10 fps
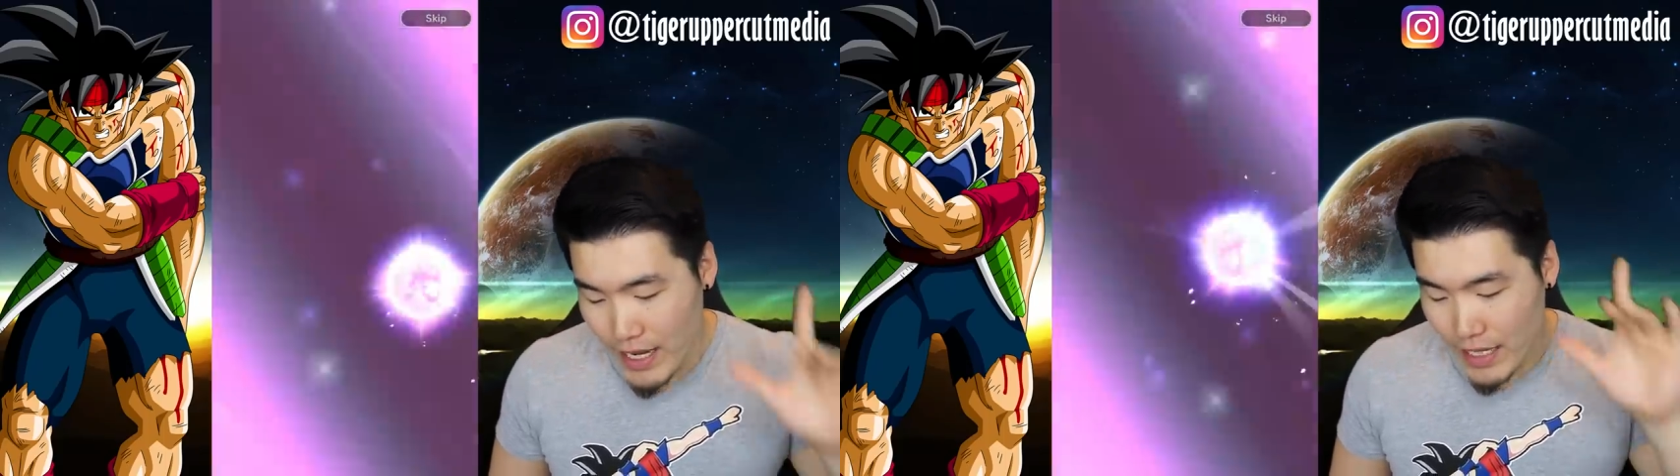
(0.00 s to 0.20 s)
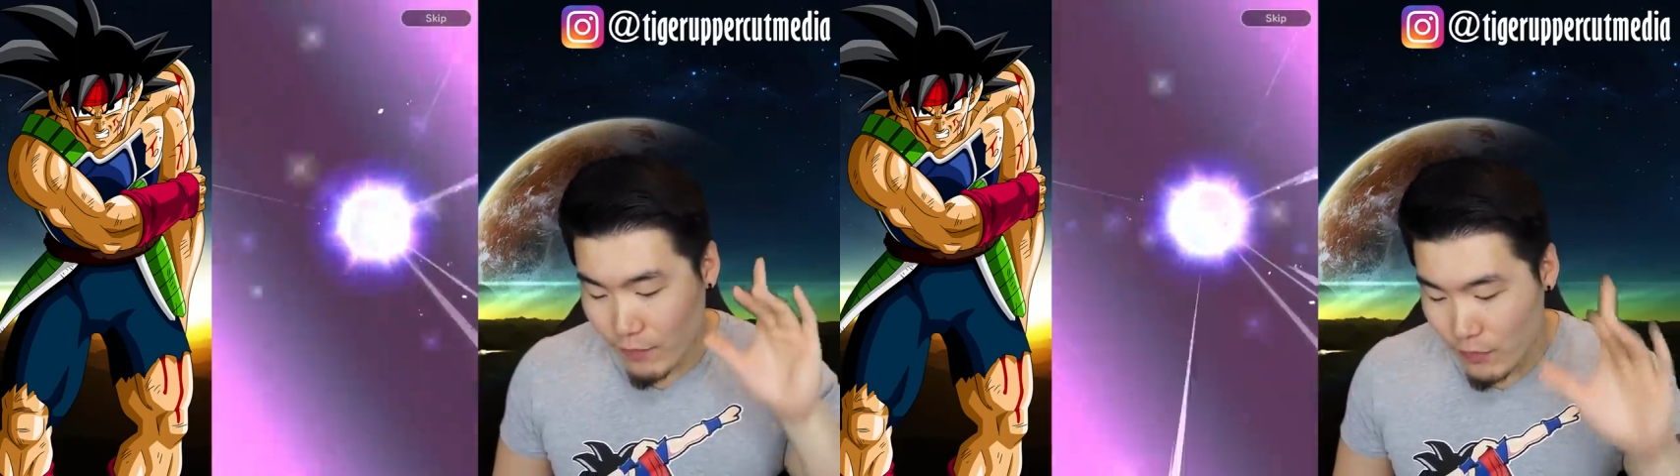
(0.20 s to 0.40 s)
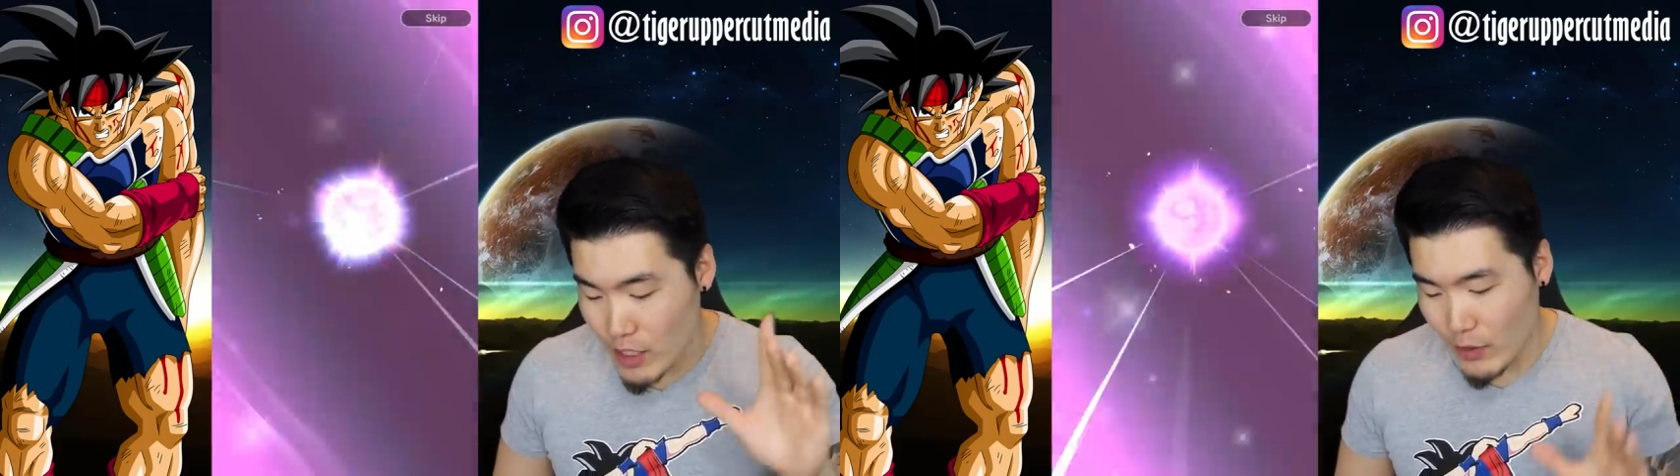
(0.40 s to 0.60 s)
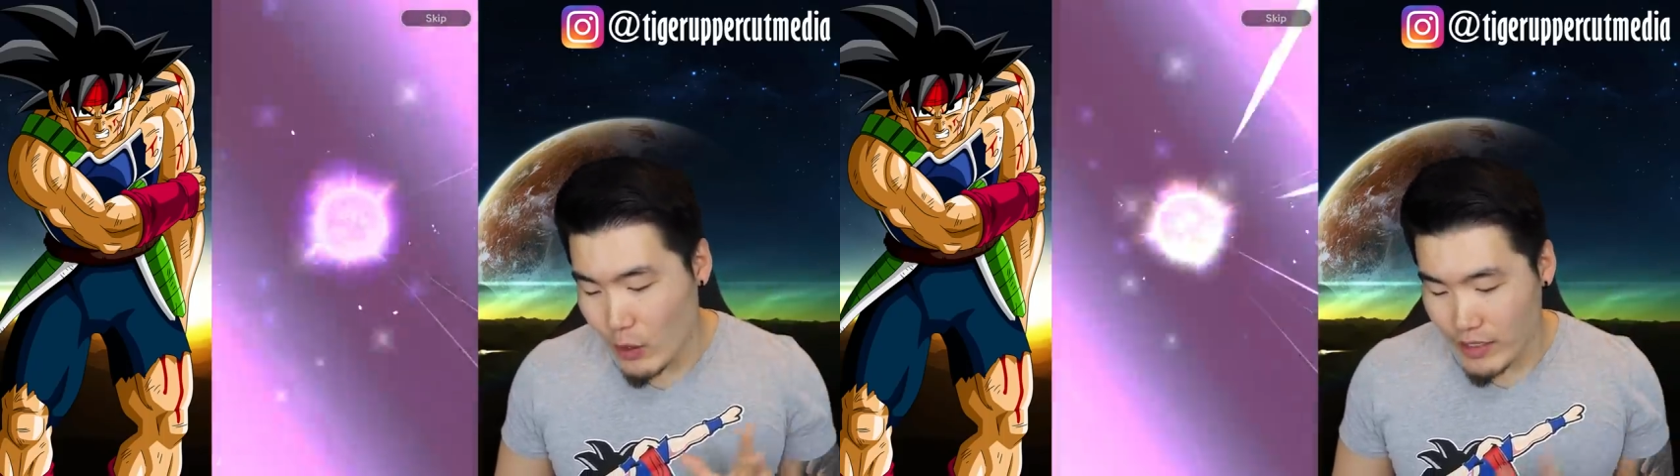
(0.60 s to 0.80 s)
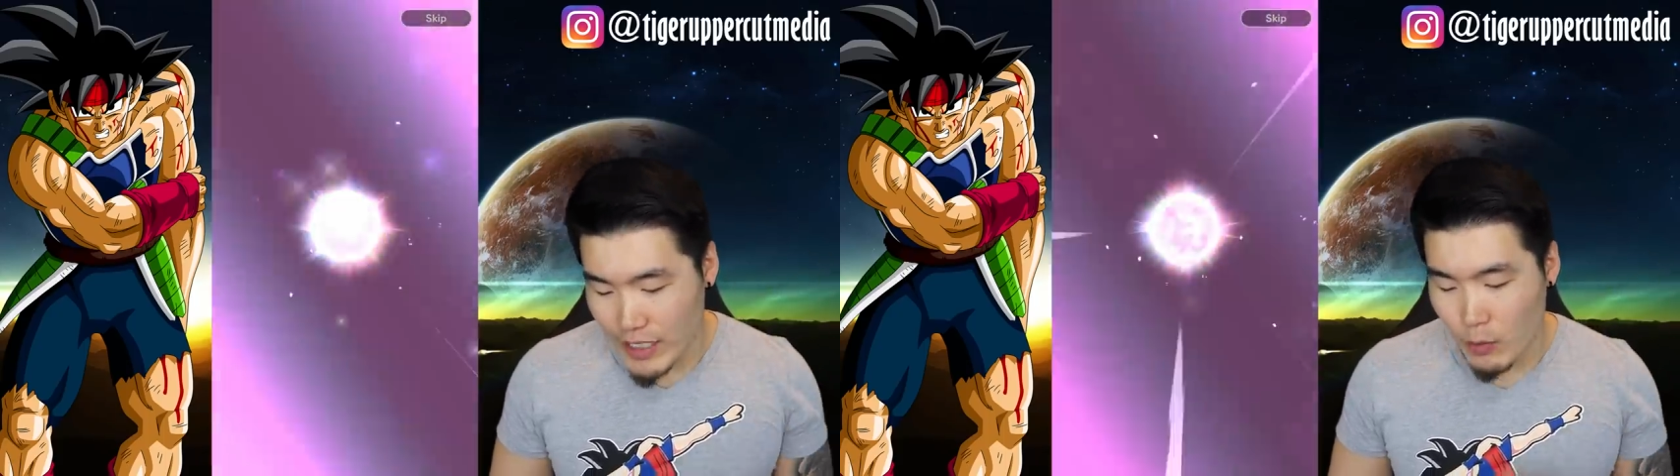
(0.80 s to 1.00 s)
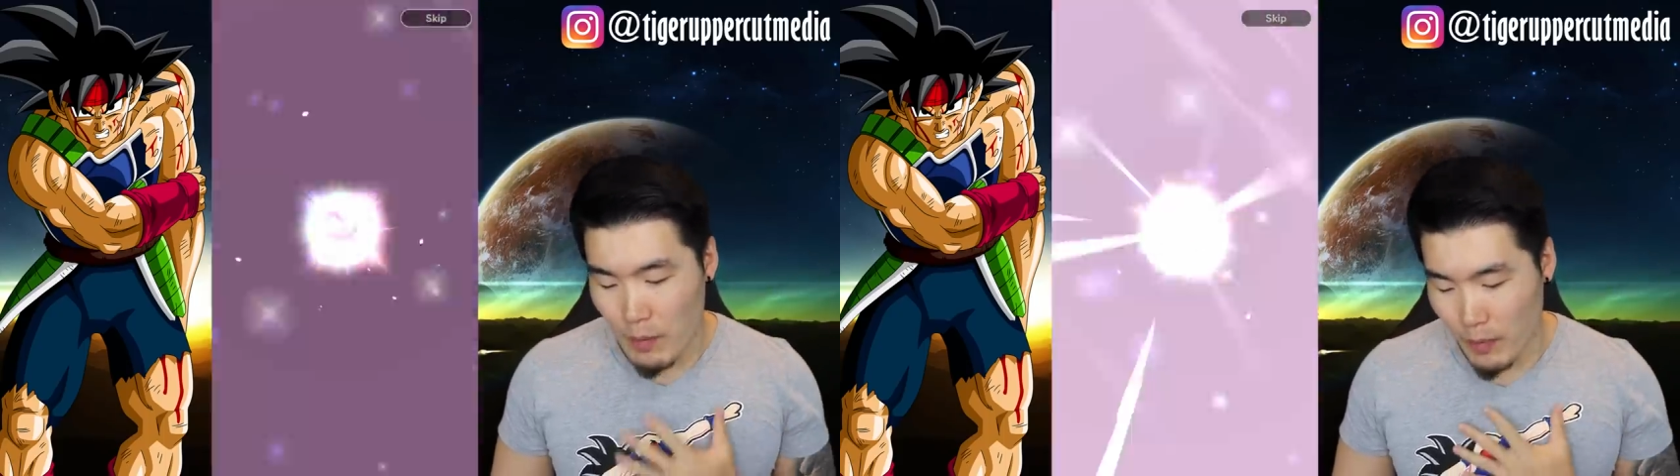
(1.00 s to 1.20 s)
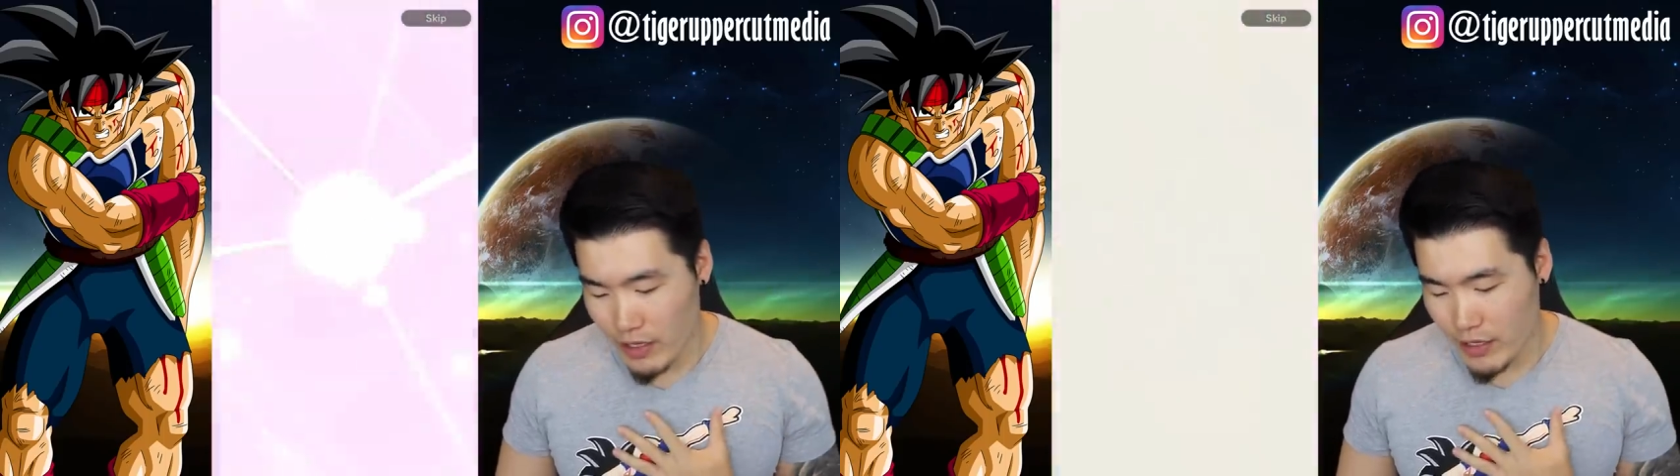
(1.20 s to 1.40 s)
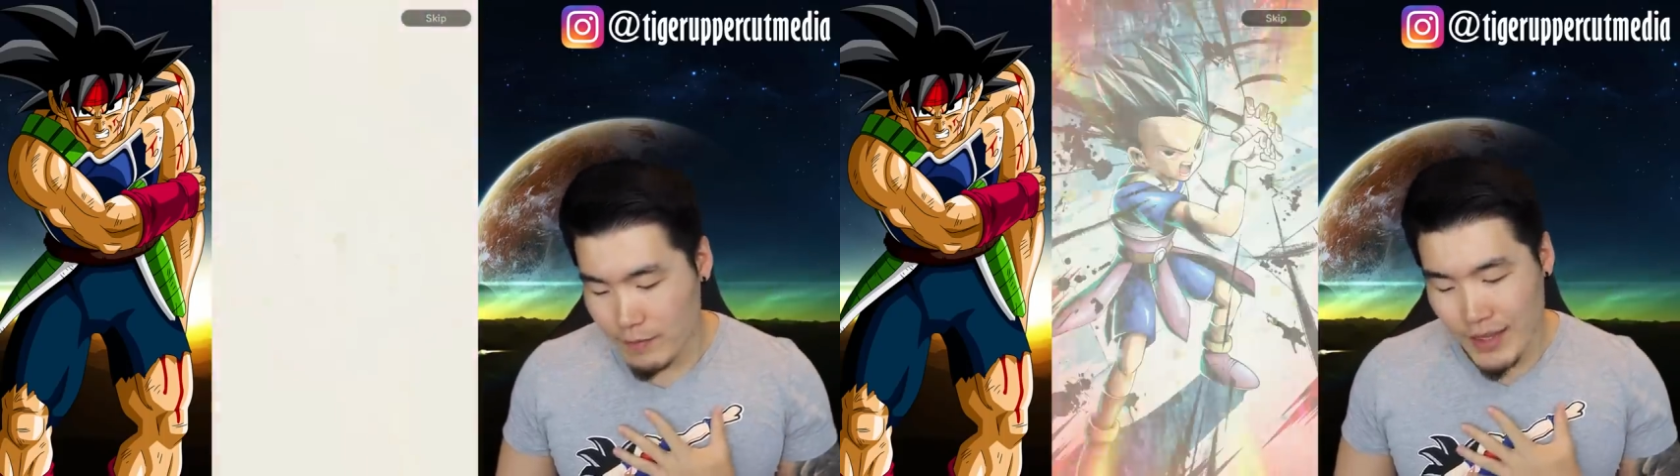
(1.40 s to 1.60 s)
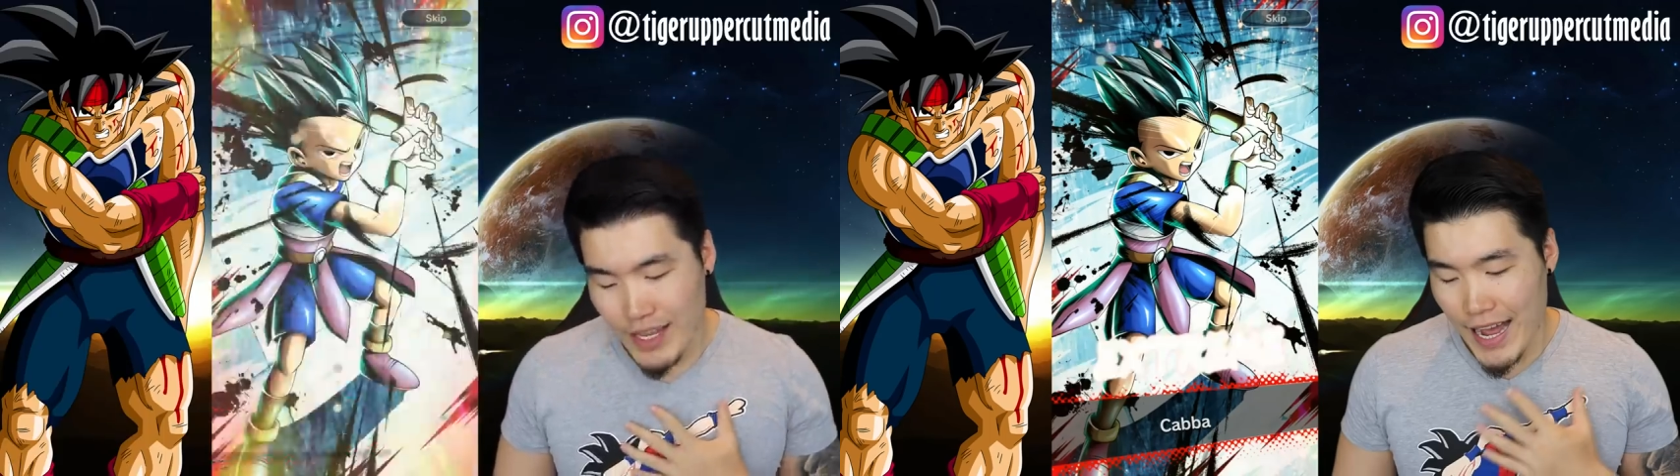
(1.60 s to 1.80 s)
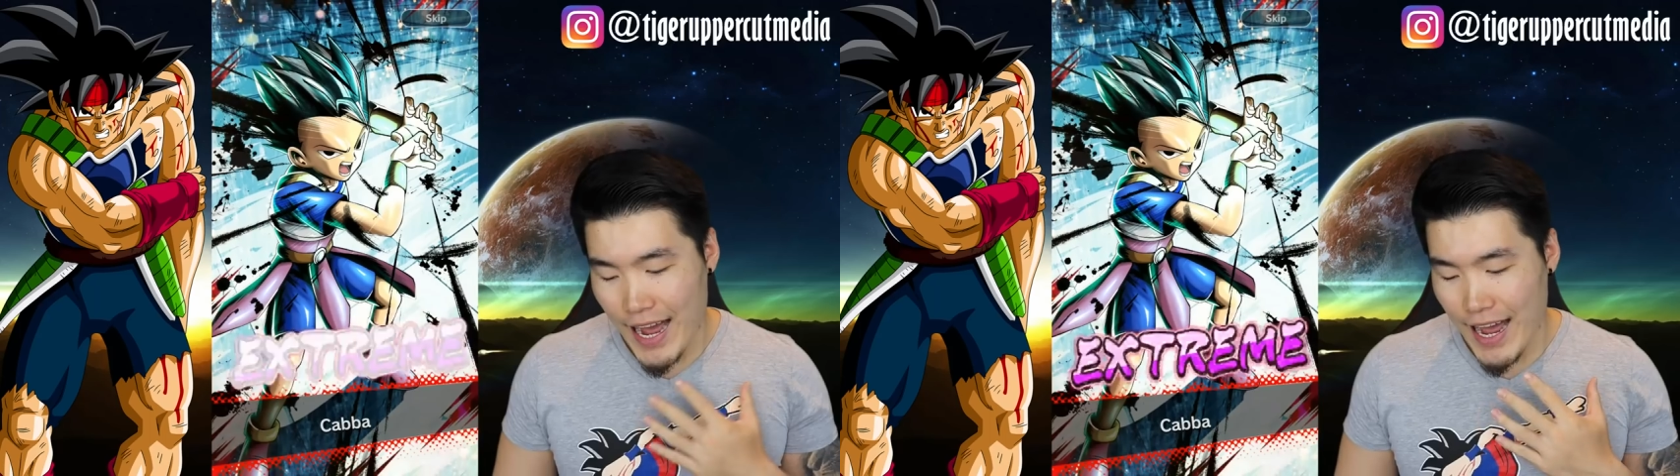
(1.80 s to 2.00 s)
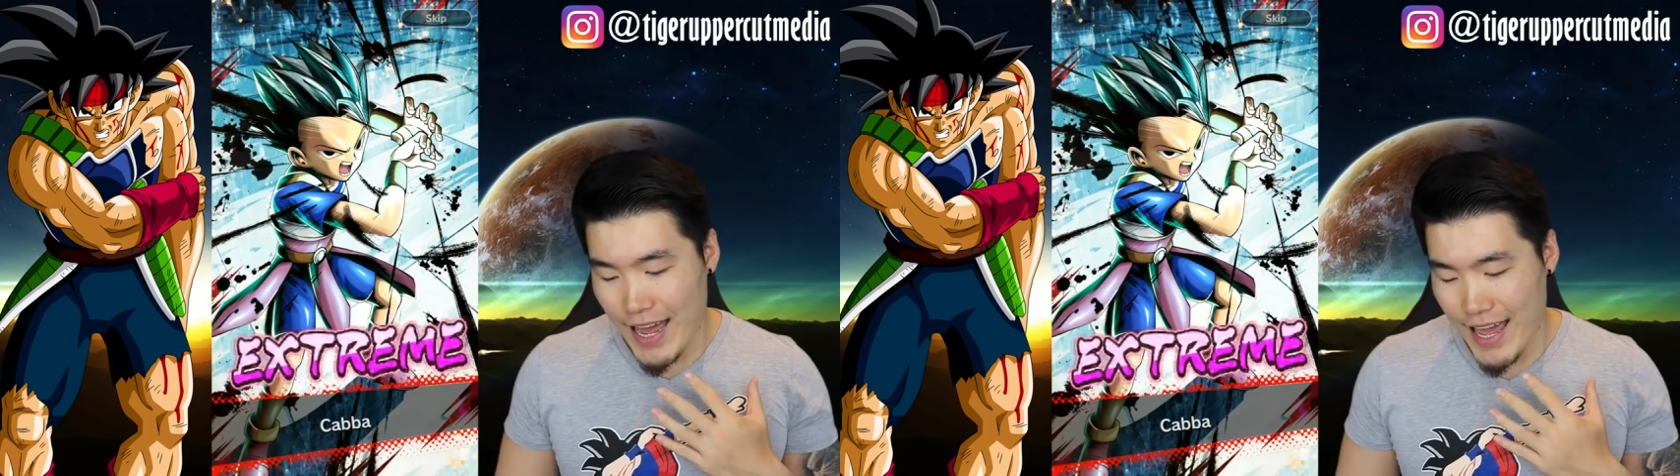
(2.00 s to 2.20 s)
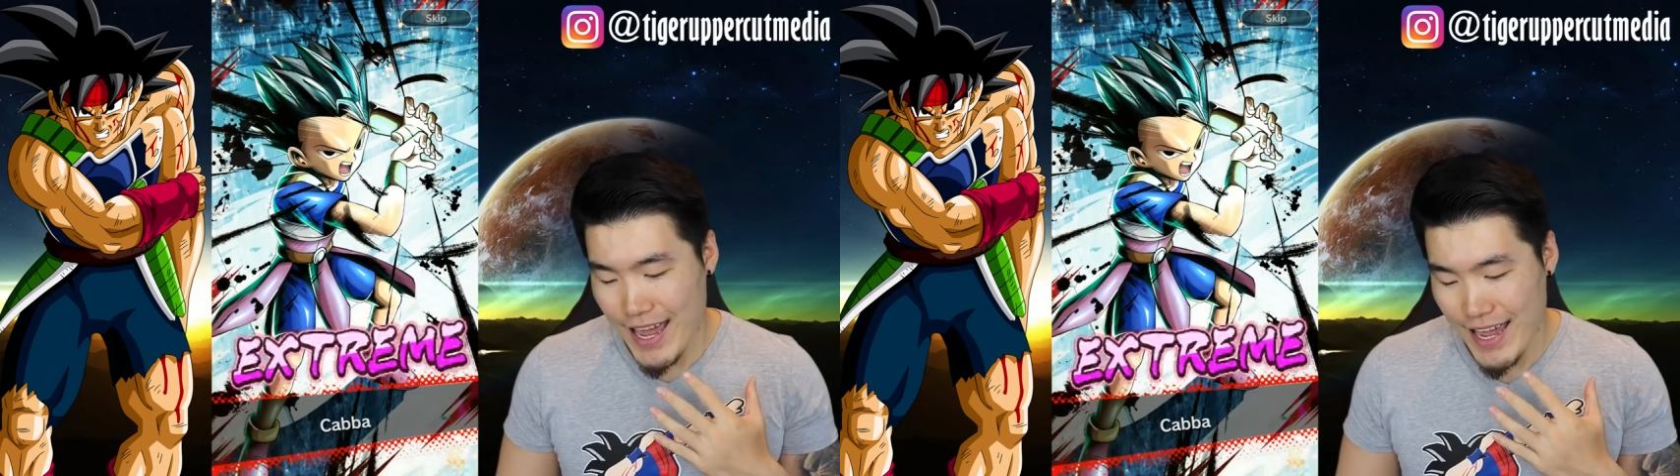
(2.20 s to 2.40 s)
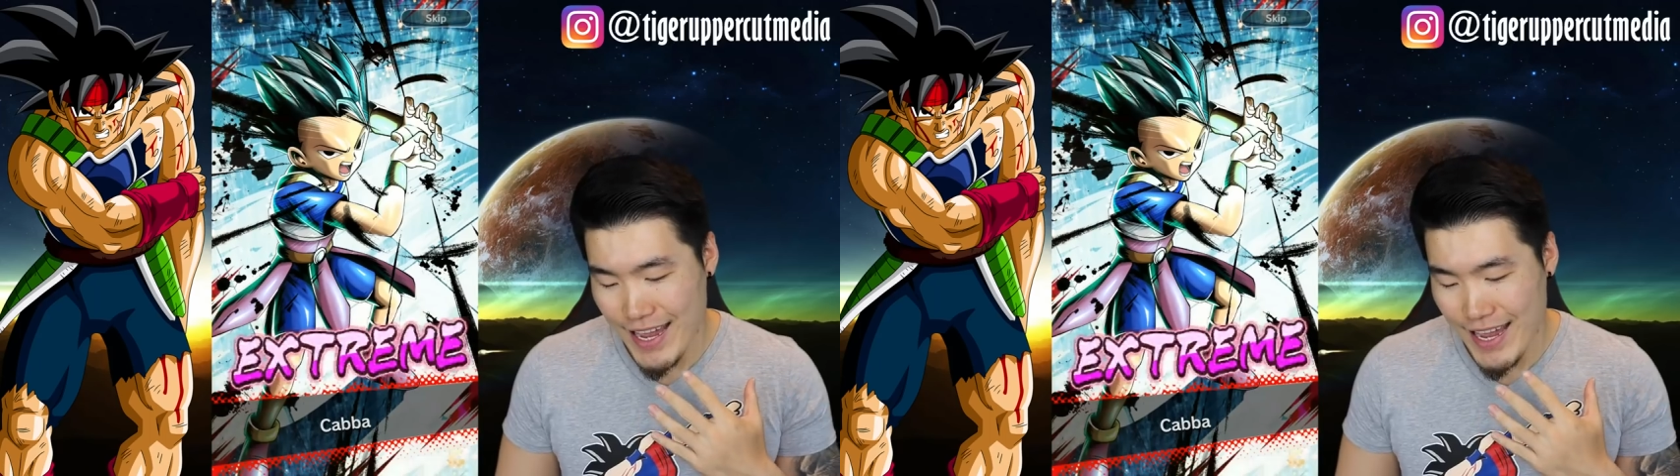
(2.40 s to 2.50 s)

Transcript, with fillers: In the first video I did with my brother, I